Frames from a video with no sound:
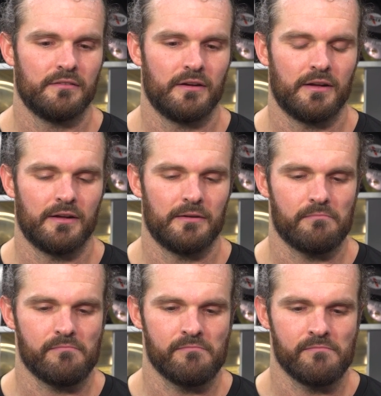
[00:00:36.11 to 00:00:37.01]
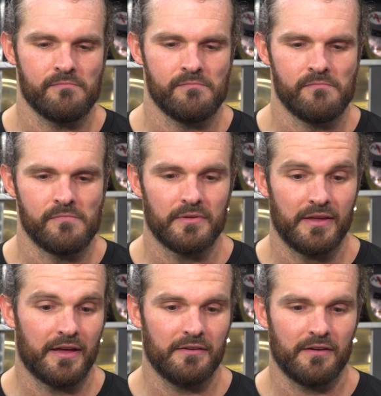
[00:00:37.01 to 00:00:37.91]
Um,
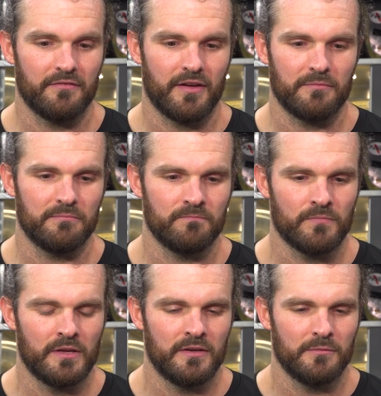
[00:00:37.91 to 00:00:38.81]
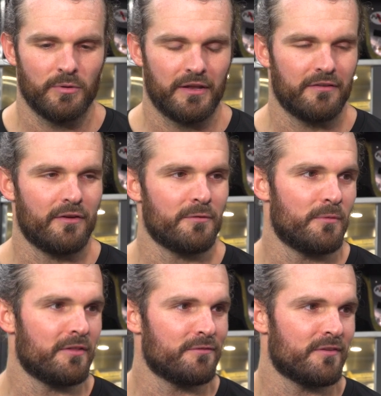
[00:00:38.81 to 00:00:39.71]
yet I've had plenty of other
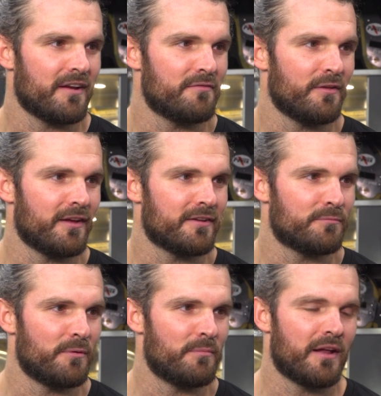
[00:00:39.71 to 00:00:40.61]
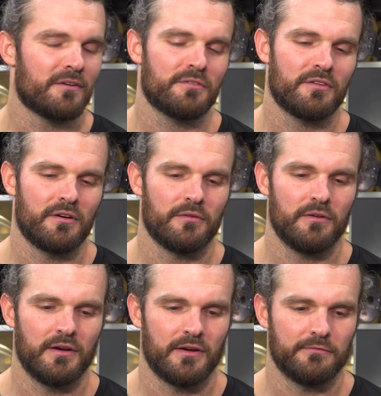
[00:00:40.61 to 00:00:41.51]
months that I feel like it's been better.
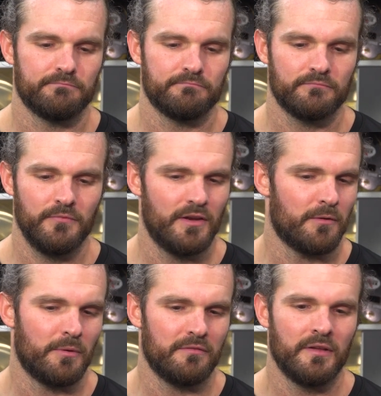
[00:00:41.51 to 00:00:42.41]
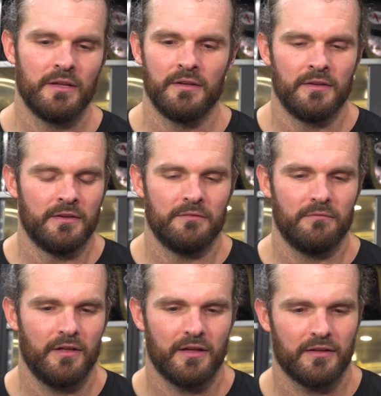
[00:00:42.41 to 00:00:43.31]
So um, you know, but
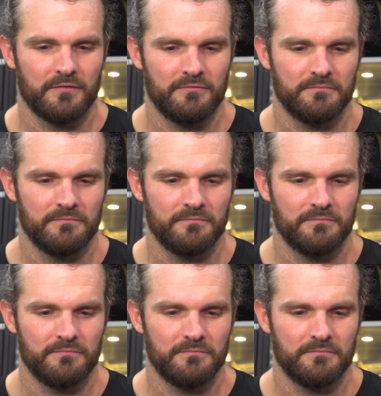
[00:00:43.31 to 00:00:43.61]
uh,